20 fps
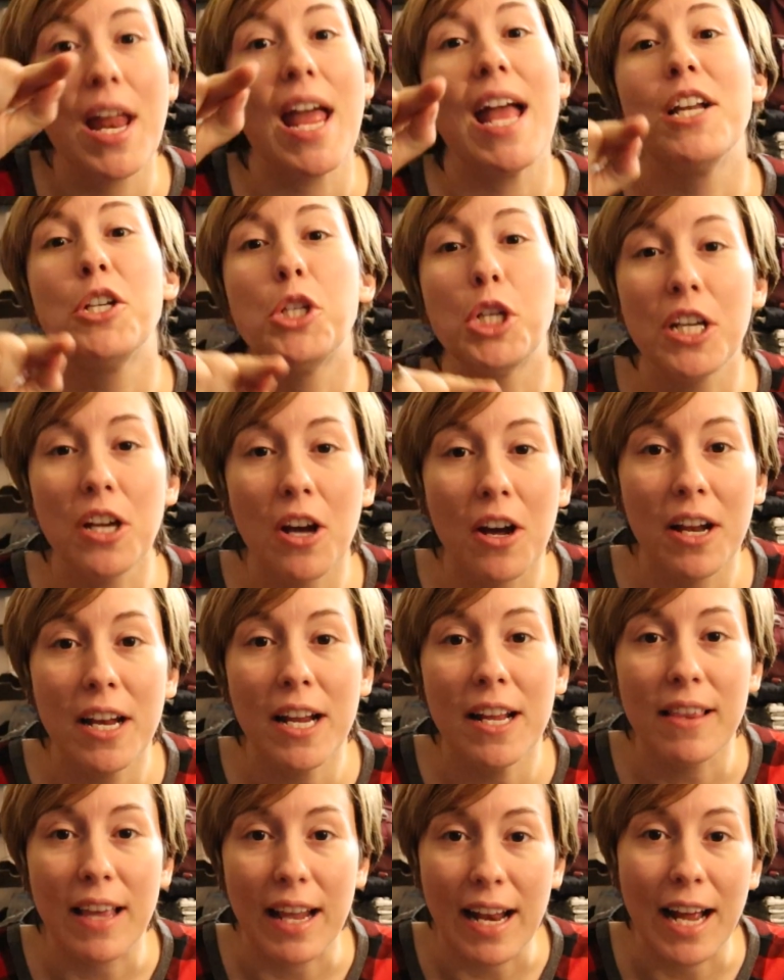edging on
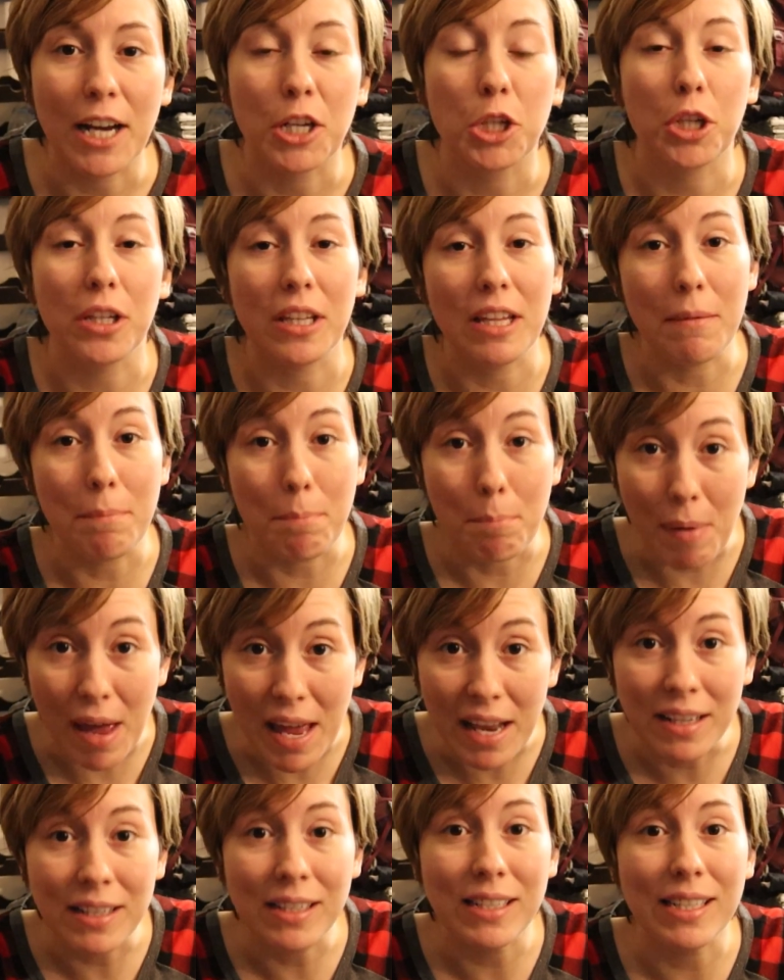it that actually
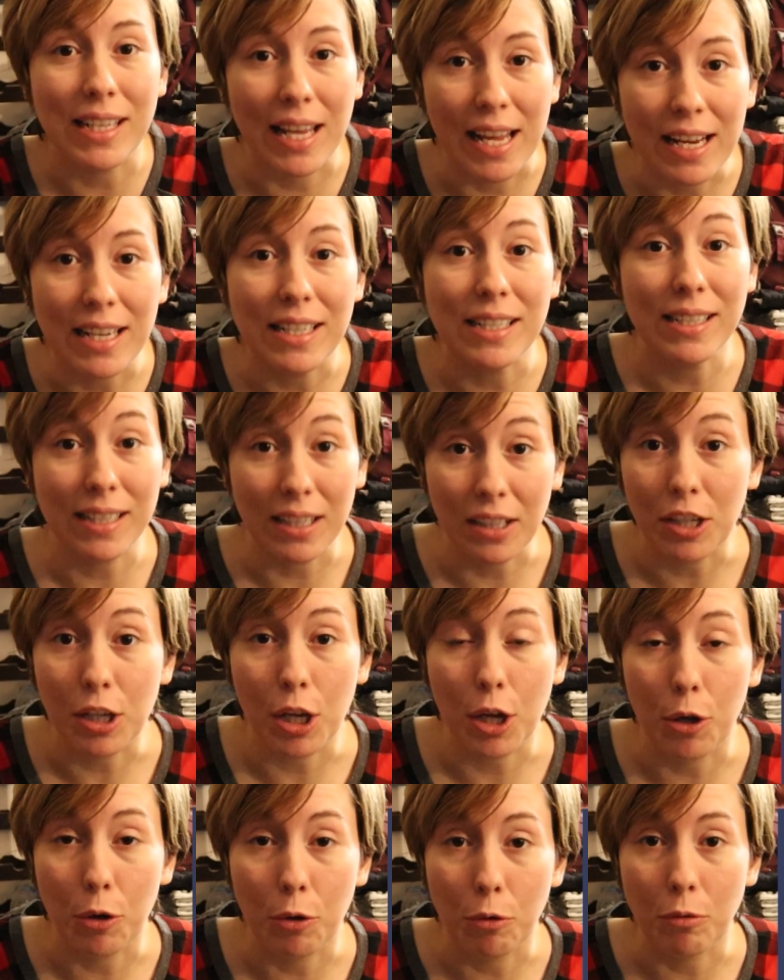bends like a
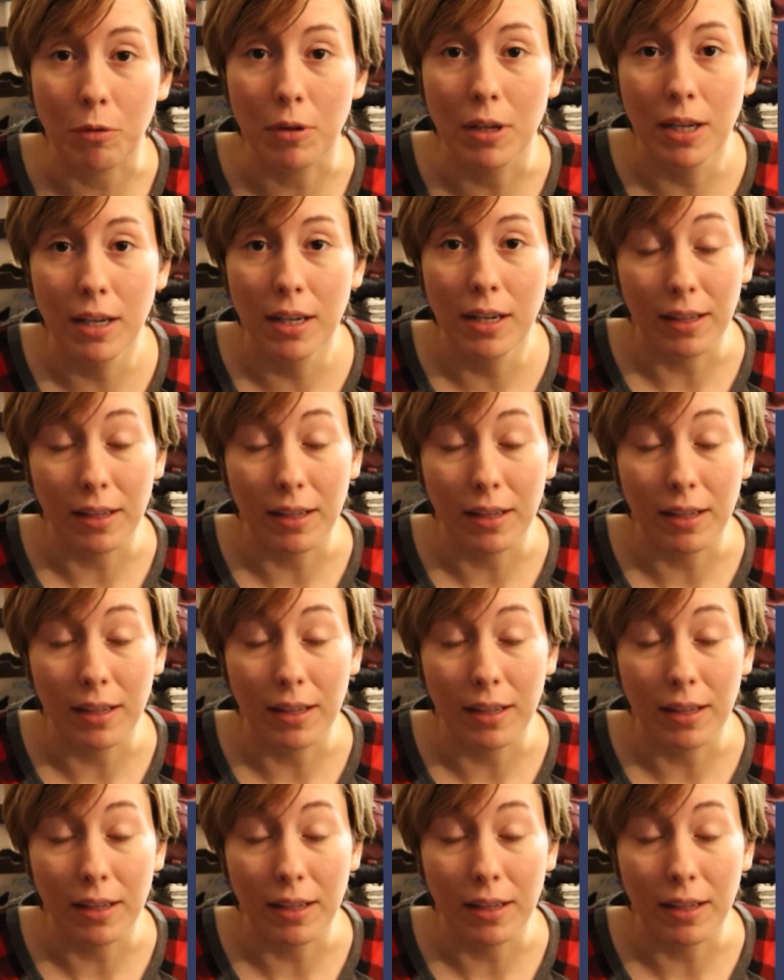silicone,